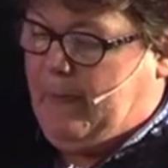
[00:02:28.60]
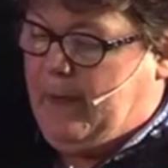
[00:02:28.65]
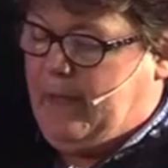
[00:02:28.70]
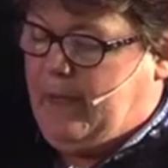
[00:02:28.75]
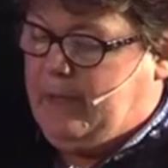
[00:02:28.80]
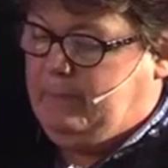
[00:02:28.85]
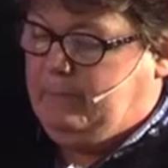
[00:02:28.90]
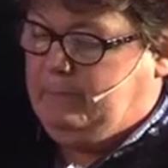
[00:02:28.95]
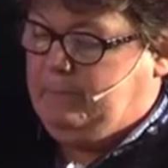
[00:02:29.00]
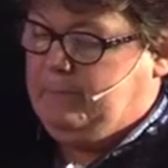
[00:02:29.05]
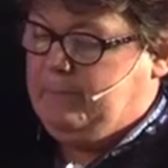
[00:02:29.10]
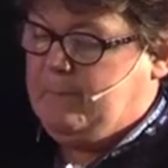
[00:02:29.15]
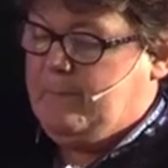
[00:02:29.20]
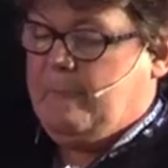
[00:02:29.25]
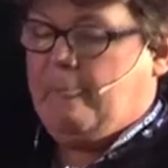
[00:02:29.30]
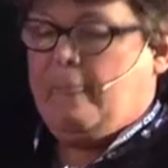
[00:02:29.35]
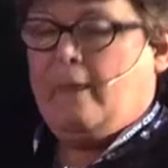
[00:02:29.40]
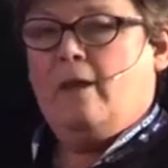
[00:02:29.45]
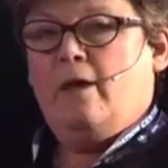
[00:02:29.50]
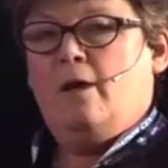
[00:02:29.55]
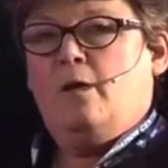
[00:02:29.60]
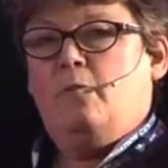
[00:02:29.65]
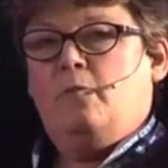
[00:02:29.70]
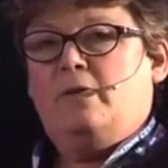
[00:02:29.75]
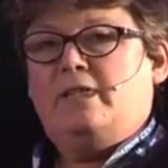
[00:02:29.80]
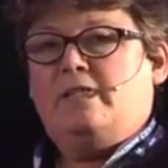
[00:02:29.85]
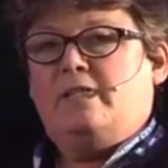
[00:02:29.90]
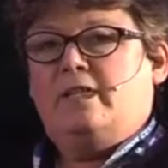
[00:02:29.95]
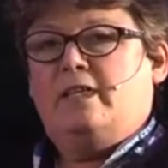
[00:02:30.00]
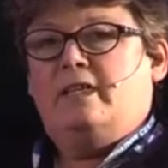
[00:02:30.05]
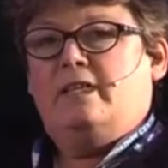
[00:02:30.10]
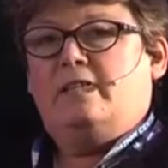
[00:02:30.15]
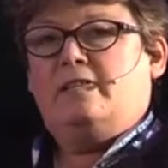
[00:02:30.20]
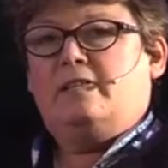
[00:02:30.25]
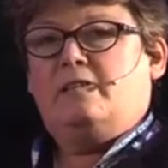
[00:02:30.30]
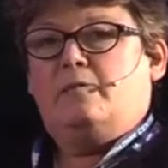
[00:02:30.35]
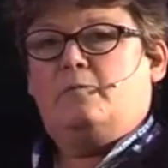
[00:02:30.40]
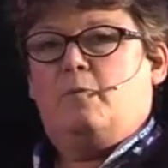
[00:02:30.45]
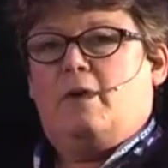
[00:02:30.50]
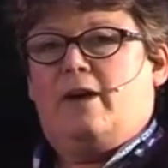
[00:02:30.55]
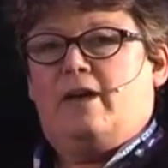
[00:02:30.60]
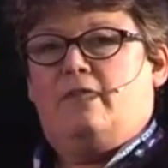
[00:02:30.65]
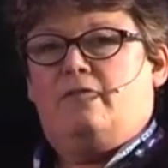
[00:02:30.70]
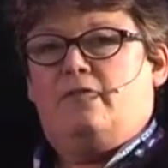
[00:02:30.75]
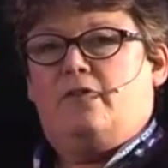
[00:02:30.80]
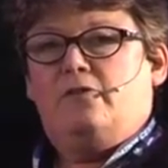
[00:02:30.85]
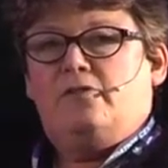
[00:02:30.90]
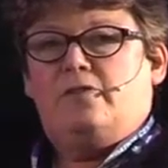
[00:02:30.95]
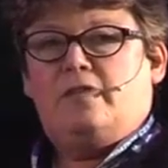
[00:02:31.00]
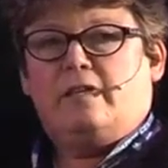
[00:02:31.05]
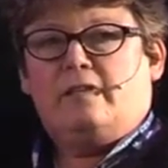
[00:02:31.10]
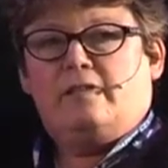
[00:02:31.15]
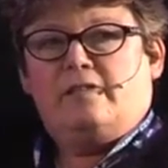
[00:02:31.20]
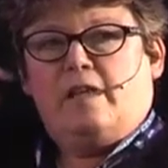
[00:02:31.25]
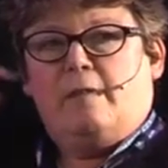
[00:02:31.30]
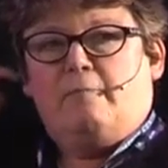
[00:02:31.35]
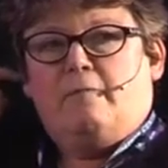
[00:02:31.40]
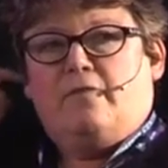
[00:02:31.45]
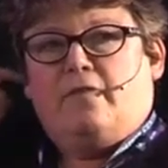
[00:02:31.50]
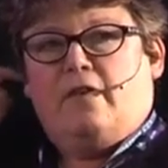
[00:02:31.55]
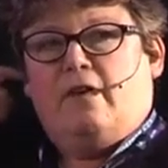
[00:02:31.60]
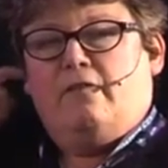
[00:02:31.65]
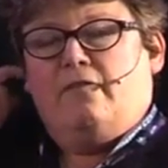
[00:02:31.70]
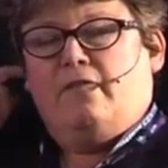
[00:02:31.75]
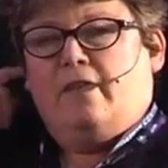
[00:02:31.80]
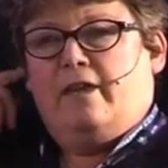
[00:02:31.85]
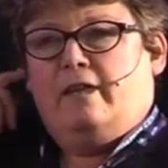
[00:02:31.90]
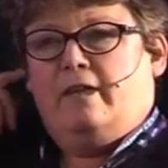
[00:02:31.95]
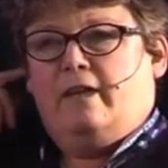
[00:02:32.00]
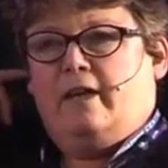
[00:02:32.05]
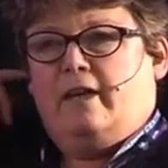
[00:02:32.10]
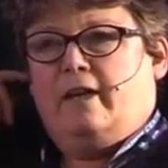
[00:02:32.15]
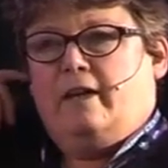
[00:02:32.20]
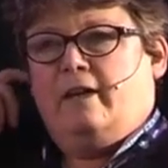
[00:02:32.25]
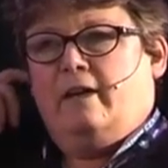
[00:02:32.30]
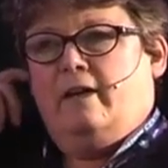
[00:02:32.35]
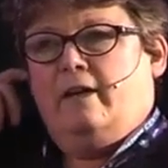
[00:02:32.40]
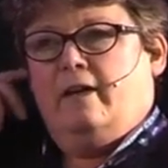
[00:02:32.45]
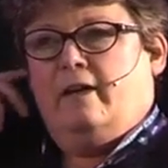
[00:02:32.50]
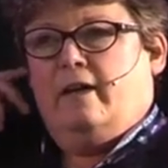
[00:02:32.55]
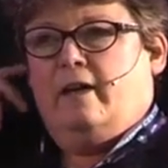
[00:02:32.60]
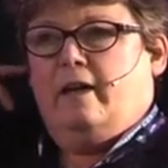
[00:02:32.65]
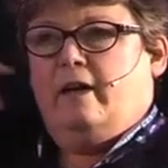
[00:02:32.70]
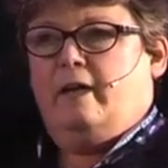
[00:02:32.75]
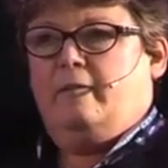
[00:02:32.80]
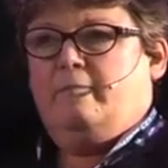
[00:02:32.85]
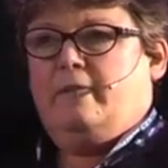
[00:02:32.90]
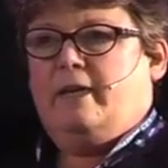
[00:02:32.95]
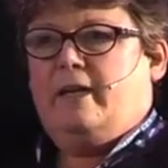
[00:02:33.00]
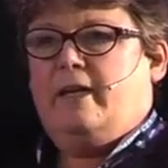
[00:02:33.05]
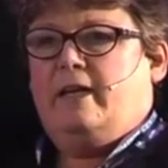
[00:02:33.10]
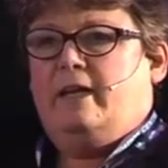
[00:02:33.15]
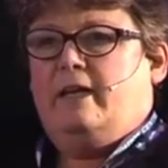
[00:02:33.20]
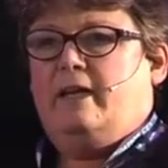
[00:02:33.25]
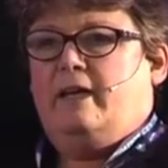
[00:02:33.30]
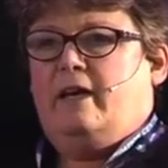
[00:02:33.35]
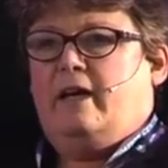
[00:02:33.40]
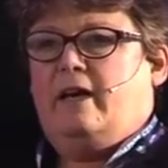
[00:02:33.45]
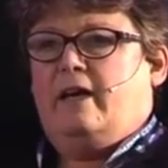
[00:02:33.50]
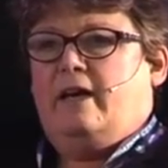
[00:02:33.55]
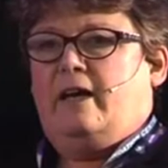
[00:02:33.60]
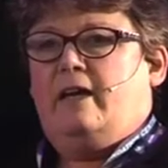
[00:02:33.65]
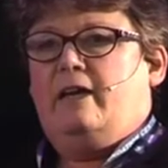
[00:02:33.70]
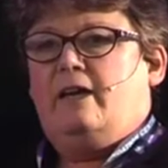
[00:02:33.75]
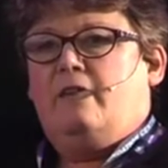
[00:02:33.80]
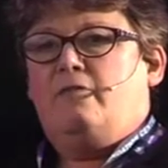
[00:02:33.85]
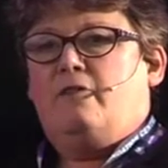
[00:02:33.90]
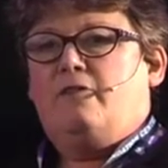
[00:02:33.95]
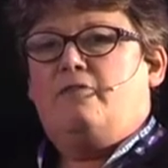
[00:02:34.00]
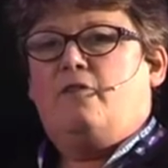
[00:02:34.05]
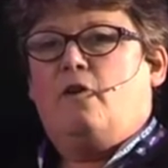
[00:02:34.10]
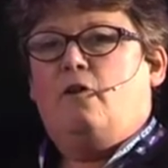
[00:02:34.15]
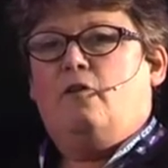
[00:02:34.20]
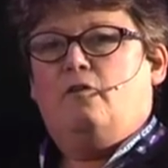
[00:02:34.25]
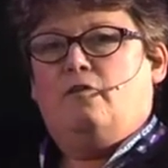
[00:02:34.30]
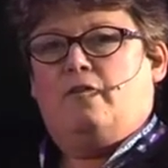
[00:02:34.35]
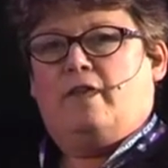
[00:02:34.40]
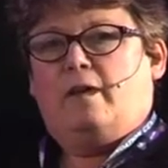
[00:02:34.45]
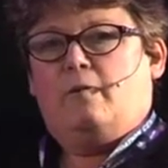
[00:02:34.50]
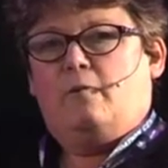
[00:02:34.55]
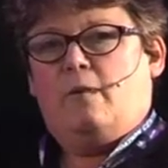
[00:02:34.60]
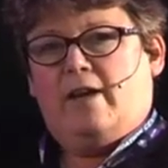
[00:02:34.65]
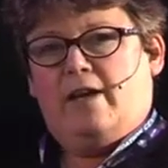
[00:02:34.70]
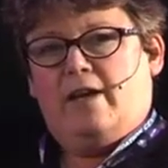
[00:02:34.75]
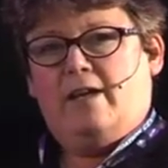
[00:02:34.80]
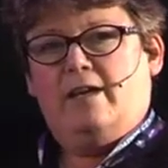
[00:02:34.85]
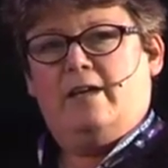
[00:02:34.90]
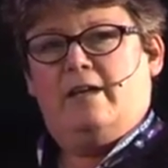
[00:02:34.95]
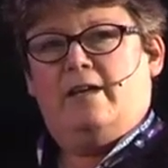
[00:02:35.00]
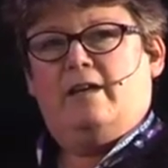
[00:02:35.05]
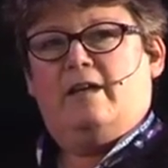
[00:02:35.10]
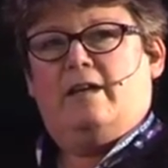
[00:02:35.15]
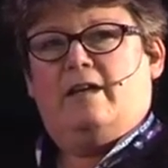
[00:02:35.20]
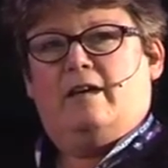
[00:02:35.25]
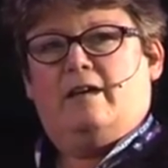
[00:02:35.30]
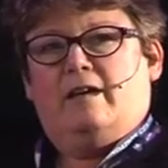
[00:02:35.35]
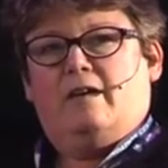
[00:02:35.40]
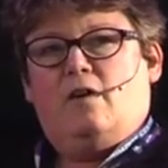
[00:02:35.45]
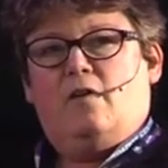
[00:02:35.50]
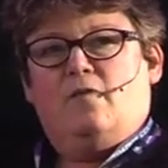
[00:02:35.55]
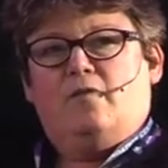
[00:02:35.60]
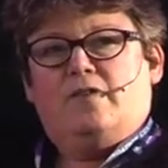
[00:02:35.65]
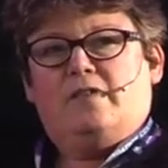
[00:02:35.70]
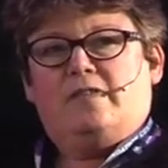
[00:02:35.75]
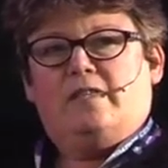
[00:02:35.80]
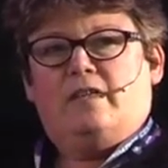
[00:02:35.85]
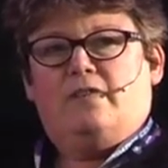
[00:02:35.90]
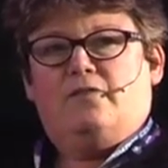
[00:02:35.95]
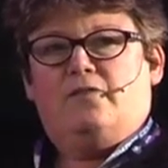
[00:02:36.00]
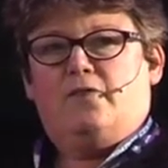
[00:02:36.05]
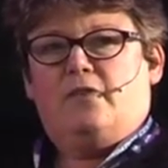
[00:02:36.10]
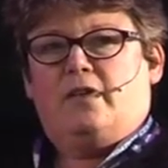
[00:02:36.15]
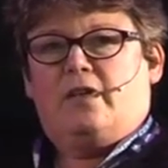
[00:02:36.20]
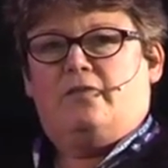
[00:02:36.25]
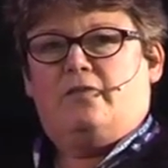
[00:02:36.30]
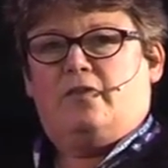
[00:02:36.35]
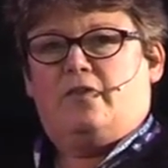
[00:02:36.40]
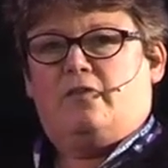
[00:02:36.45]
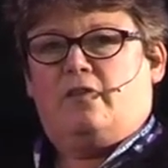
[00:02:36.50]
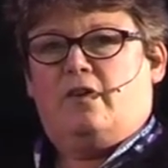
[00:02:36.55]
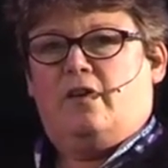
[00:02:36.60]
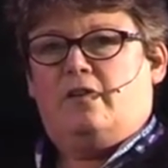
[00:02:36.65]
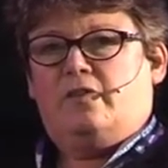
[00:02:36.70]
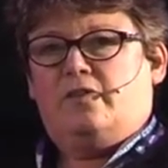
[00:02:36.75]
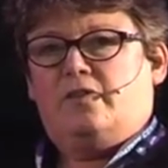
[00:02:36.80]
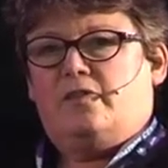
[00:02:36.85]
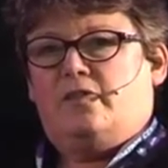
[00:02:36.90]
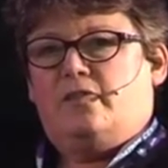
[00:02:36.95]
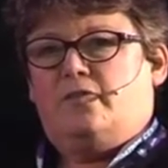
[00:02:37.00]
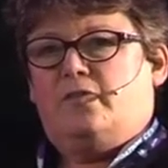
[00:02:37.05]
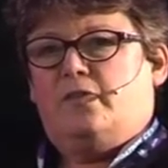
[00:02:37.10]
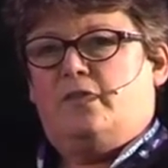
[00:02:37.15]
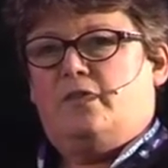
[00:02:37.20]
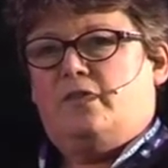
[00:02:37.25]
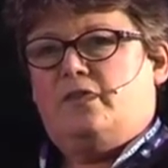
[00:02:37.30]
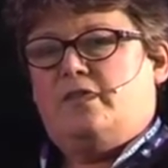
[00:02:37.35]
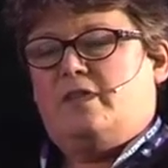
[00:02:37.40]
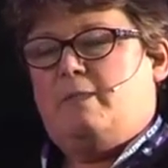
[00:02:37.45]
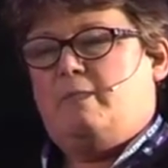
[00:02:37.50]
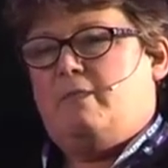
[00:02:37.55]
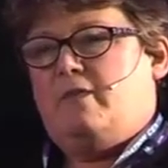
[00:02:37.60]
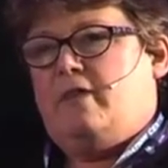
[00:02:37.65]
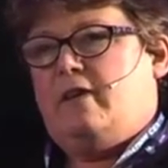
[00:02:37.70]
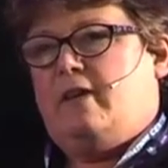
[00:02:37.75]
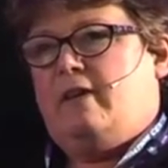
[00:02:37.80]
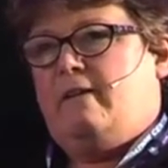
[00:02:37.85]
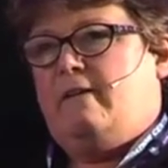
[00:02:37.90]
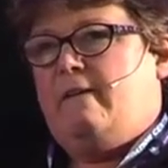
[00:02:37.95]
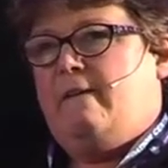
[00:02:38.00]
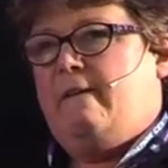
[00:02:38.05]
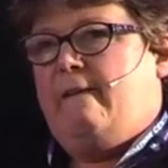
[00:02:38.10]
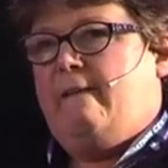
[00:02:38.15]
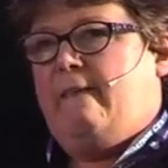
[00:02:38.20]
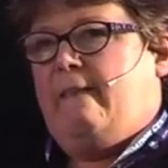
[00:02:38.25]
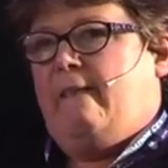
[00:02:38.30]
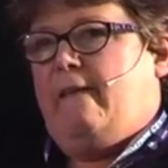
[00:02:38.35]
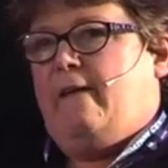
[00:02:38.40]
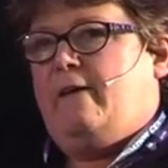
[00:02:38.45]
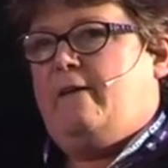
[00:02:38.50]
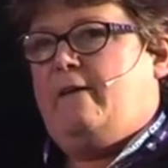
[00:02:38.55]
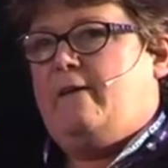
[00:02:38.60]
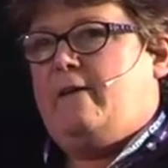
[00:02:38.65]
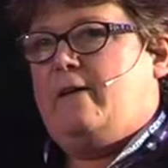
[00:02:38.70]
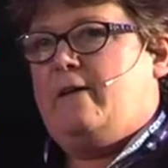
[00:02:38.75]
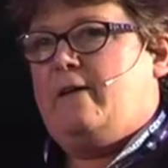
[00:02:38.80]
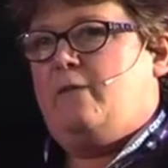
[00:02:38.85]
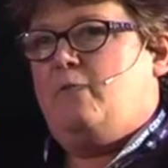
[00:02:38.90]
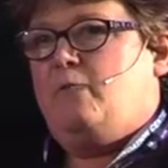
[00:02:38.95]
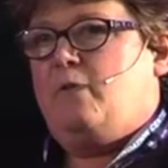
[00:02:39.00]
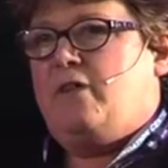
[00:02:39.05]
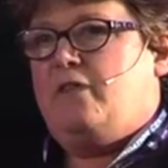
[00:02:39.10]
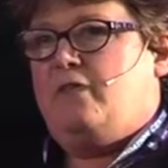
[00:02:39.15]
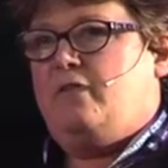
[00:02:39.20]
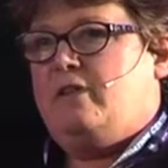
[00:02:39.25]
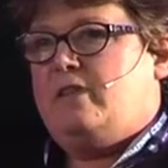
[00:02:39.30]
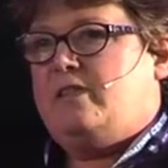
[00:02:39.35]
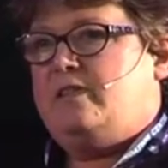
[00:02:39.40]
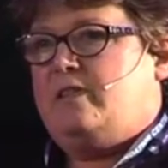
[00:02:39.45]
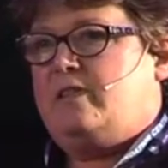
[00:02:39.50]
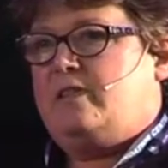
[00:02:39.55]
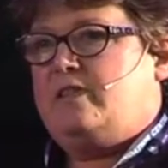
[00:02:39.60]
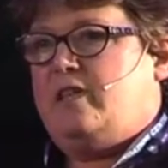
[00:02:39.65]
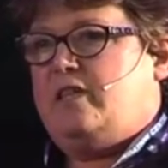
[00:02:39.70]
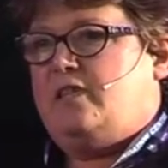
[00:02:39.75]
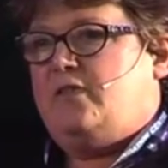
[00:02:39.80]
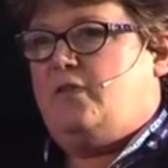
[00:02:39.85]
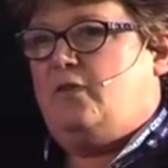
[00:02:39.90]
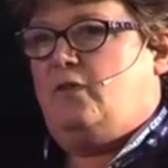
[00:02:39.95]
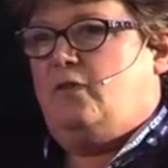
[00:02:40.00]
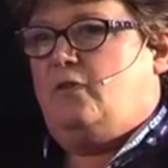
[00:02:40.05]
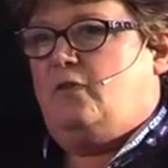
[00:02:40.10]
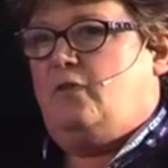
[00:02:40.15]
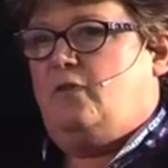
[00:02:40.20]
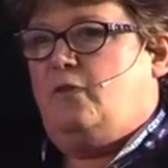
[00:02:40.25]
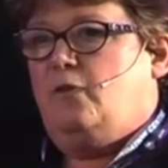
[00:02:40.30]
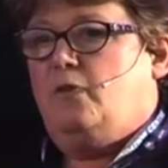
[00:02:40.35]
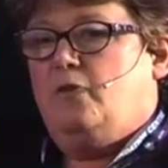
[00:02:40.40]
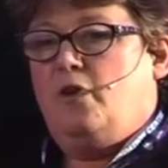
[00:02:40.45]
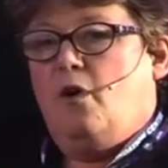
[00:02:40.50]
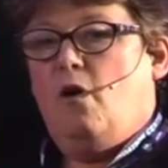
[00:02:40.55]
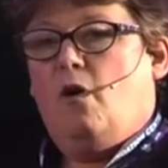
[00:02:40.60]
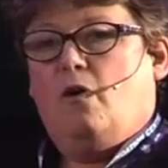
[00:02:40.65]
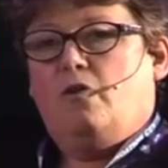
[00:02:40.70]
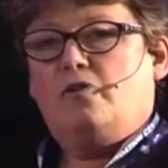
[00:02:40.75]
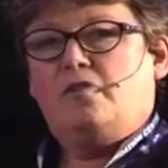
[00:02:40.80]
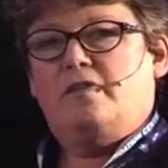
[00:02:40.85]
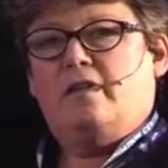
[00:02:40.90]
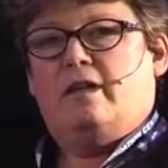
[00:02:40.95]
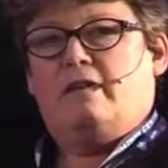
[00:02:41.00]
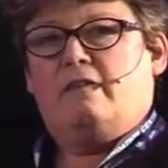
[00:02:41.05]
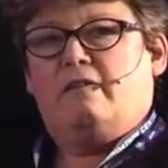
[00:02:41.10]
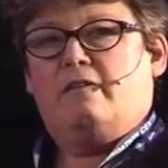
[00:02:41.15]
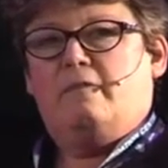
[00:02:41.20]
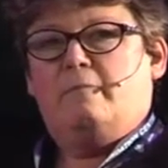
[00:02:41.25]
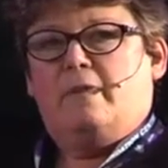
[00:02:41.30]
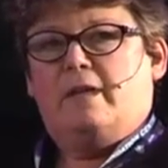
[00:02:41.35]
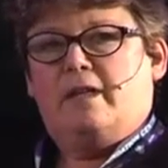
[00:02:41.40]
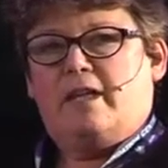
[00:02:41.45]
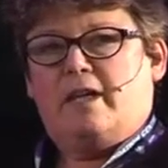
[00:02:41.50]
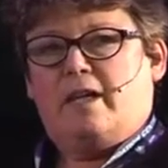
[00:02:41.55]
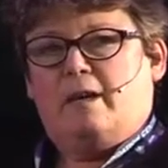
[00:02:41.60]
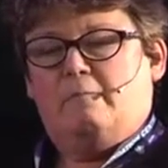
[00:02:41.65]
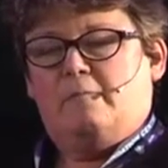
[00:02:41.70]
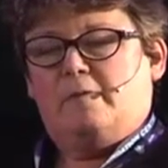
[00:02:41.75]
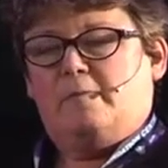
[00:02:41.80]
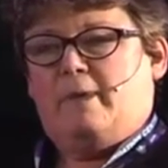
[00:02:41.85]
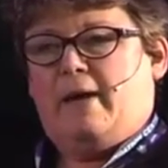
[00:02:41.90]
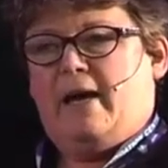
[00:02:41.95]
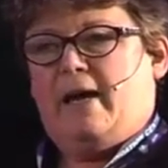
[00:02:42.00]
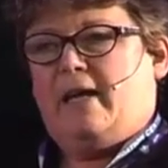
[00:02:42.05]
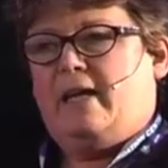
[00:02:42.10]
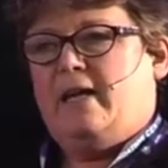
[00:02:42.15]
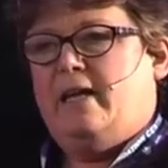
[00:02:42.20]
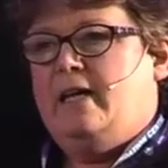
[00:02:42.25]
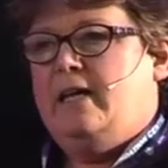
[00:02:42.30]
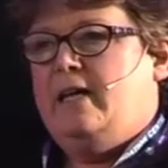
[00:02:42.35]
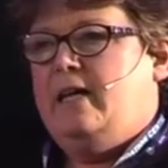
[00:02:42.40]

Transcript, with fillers: Um, we see this as a way of using some of our funding um, in, uh, in a revolving way. Uh, obviously, if you give a grant for something, uh, uh, whether it's successful or, or not, none of the money comes back.